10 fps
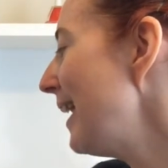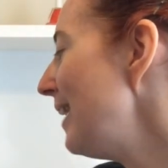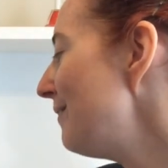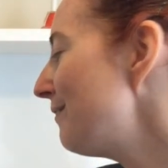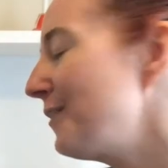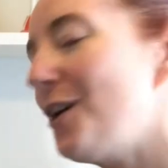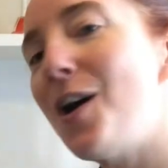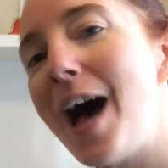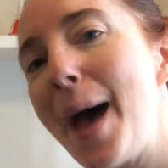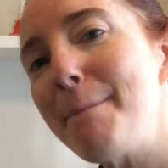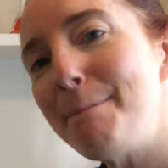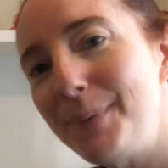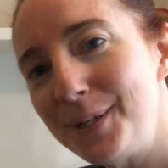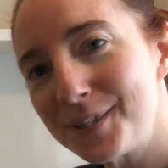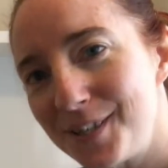if your
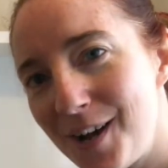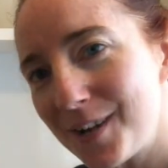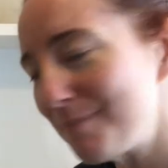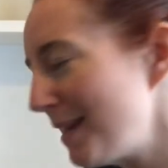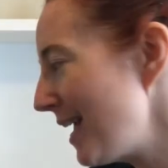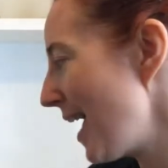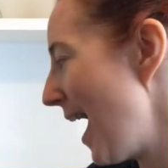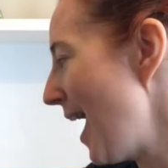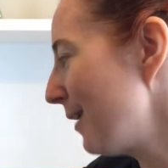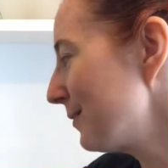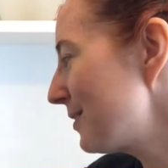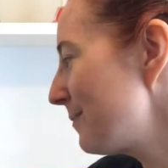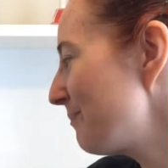apples knock me out.